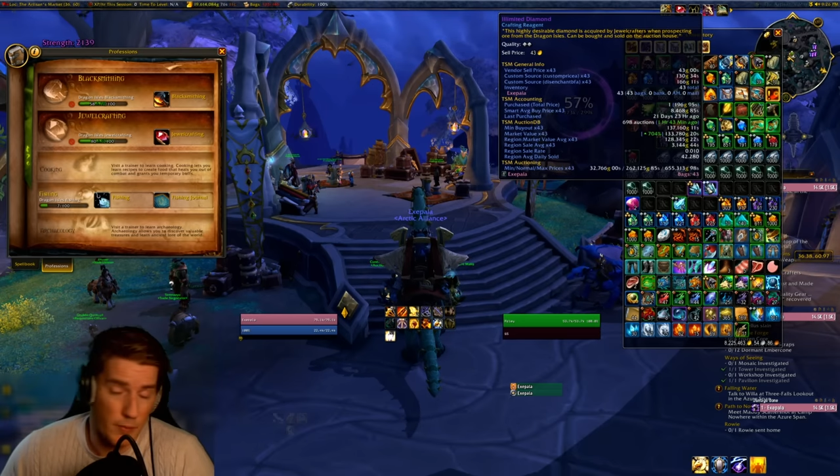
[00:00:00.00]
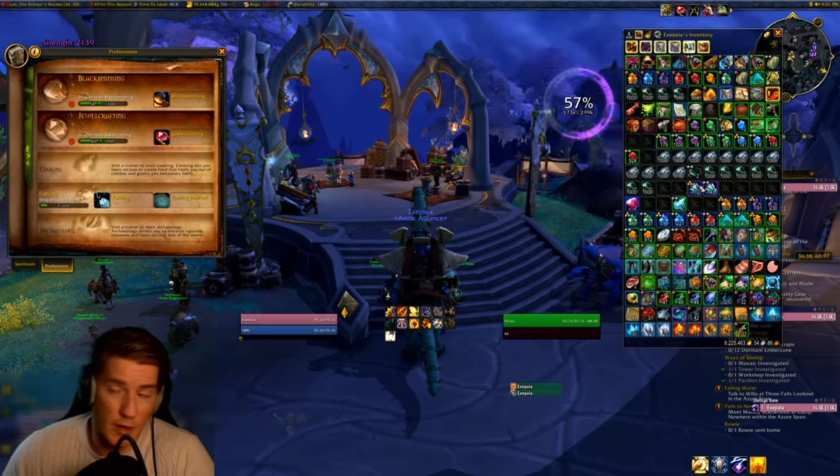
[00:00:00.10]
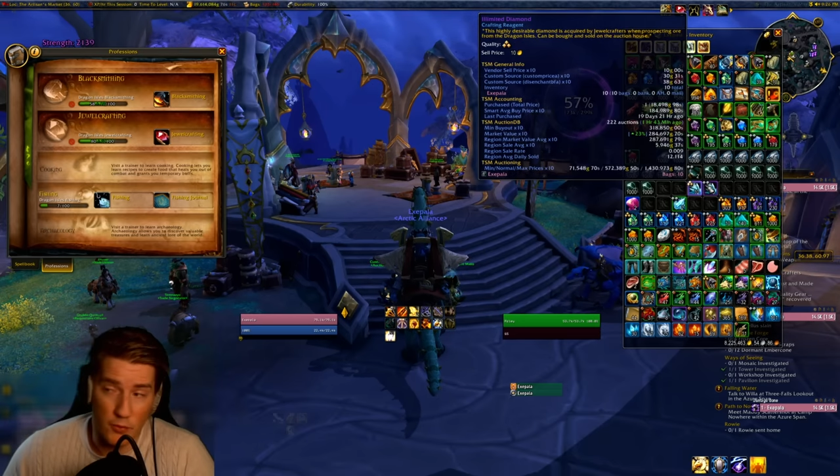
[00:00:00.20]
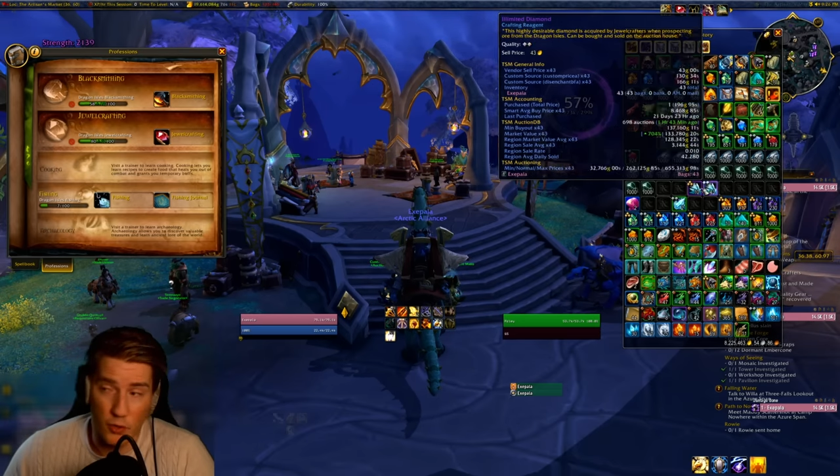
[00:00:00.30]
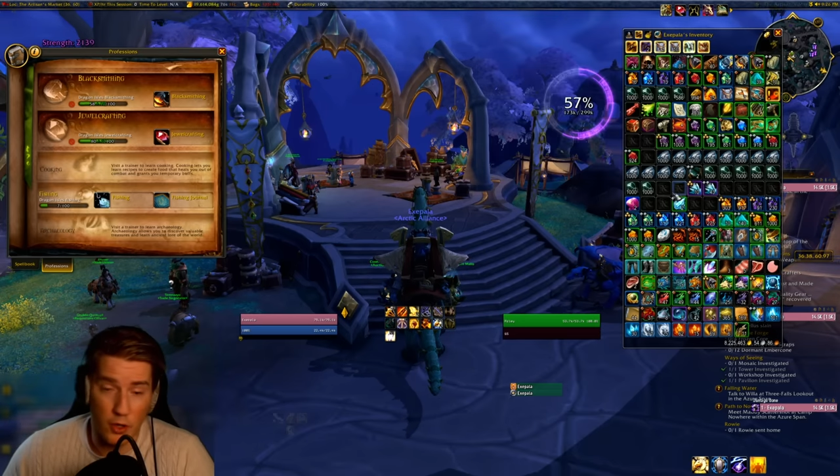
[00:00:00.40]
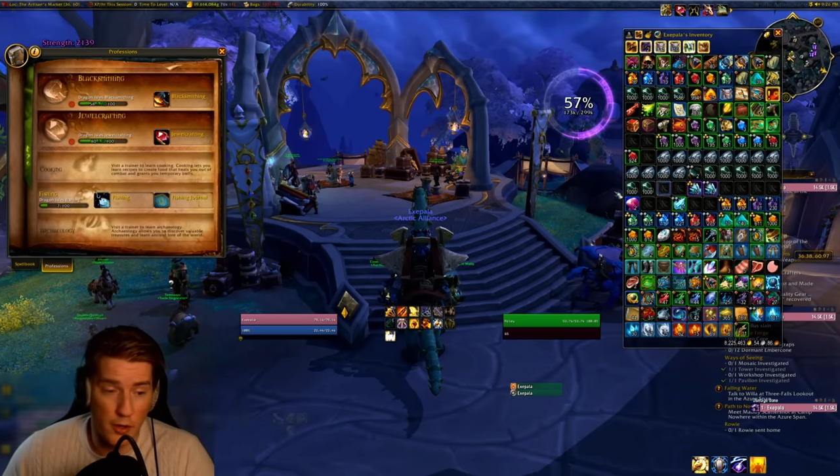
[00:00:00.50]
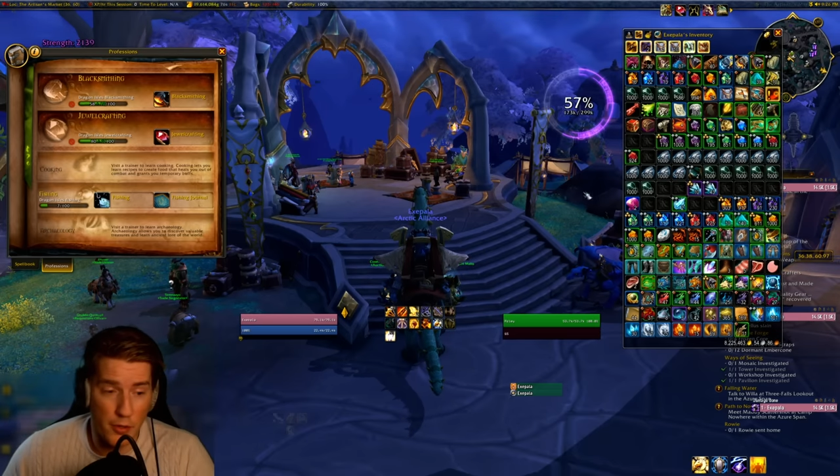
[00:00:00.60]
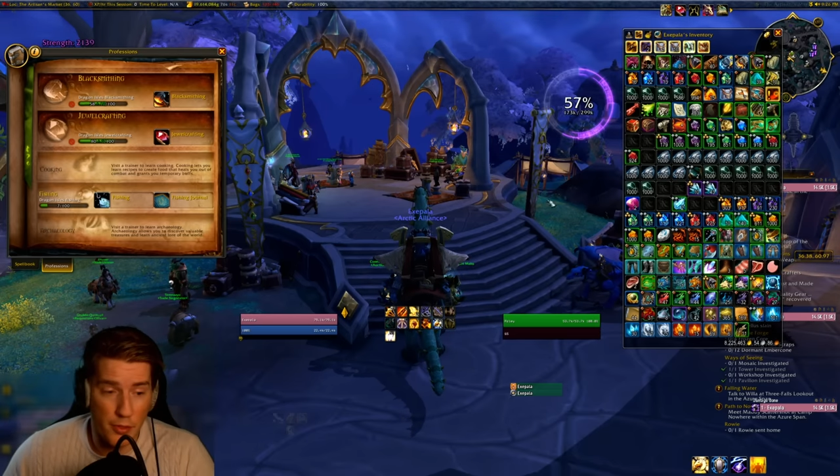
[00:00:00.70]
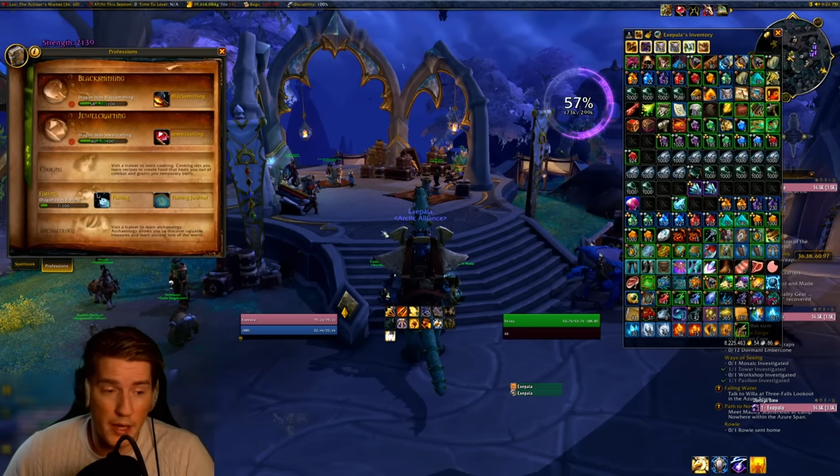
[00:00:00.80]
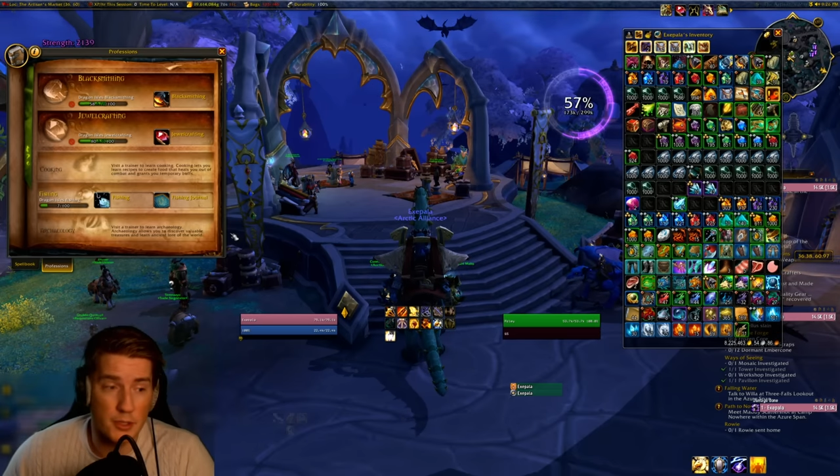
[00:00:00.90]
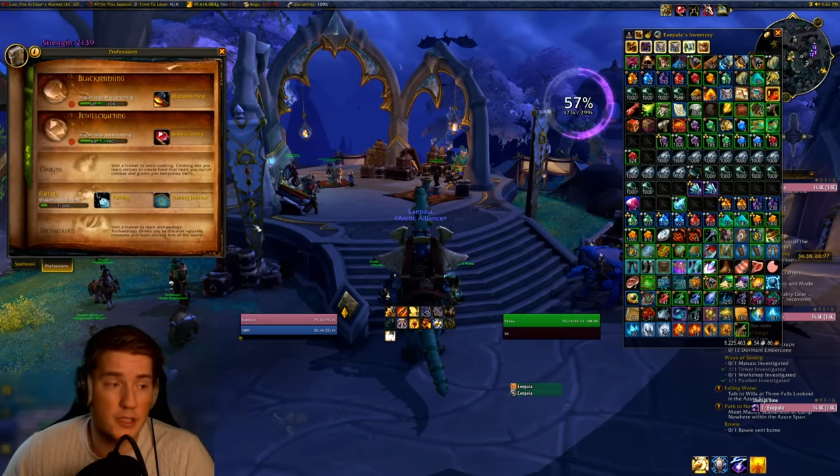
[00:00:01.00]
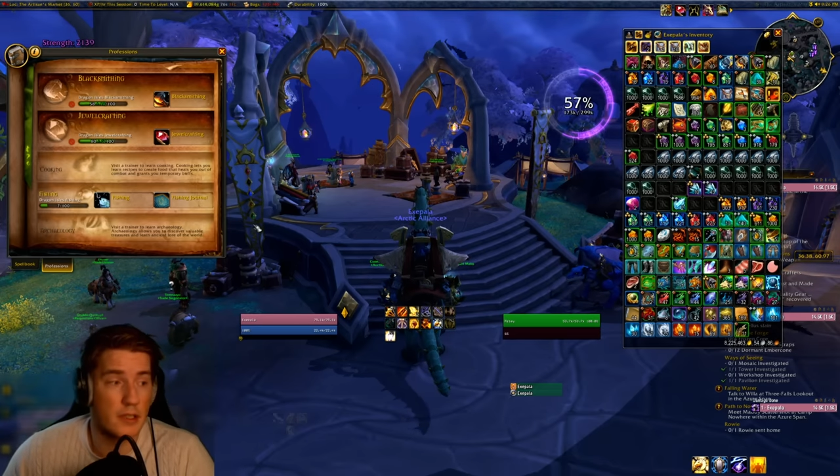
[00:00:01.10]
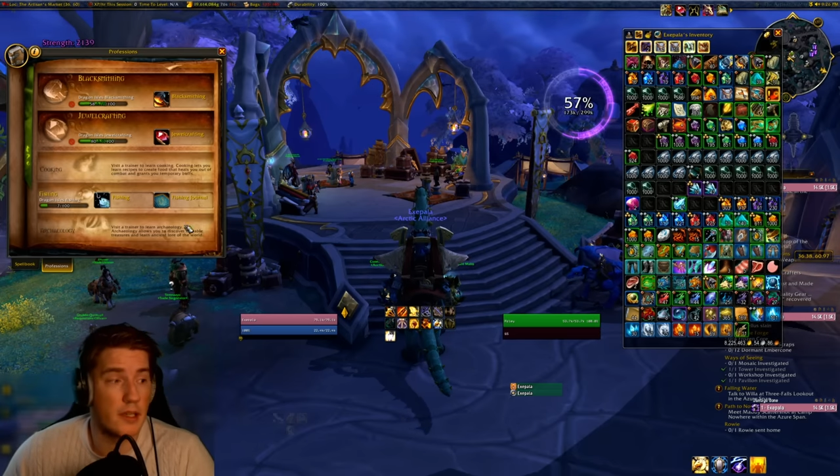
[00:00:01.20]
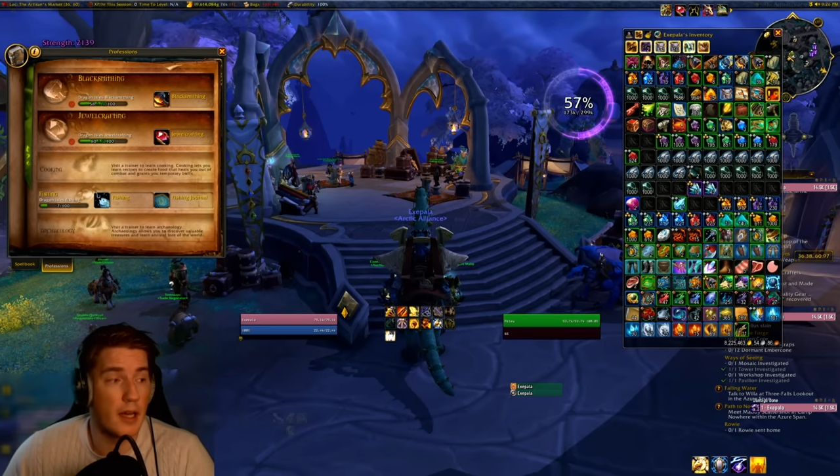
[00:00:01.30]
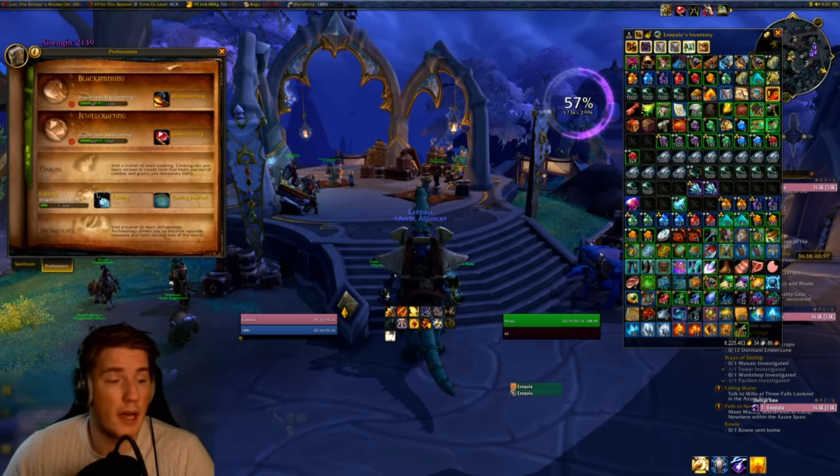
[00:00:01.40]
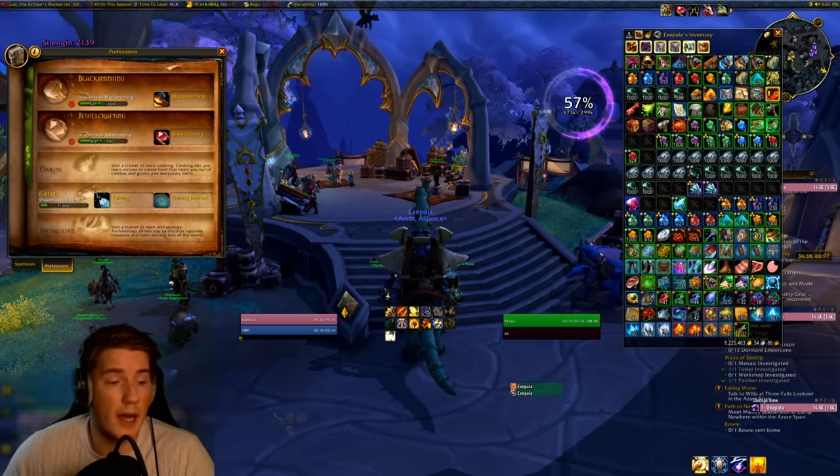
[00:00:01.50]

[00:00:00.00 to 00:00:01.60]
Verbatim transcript: about 400,000.